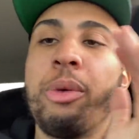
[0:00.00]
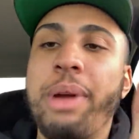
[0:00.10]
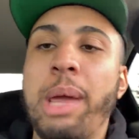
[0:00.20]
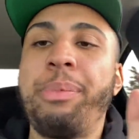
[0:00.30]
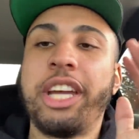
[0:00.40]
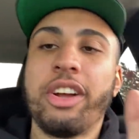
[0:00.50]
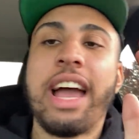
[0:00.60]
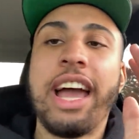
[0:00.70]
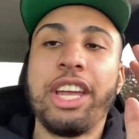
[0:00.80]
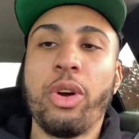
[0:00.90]
Bape here
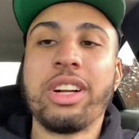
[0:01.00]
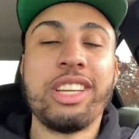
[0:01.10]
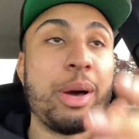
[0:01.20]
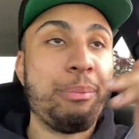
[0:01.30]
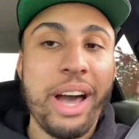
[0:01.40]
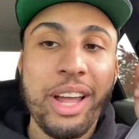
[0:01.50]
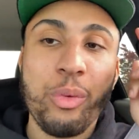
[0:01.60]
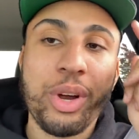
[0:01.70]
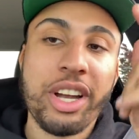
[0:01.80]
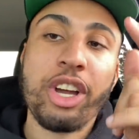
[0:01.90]
at Yorkdale, but
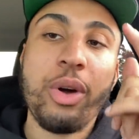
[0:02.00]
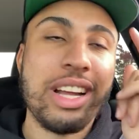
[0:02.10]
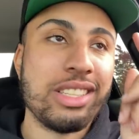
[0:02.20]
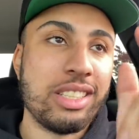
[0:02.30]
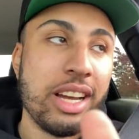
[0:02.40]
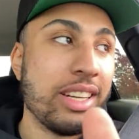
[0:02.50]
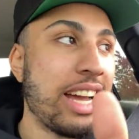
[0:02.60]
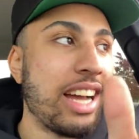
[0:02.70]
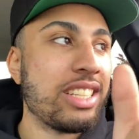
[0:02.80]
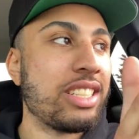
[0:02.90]
we're gonna go ahead to
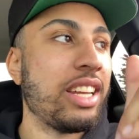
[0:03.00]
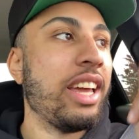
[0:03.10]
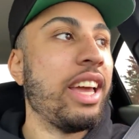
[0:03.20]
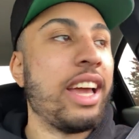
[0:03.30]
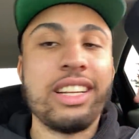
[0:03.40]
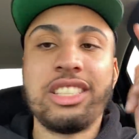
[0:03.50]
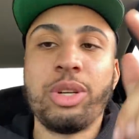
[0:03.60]
Dundas and see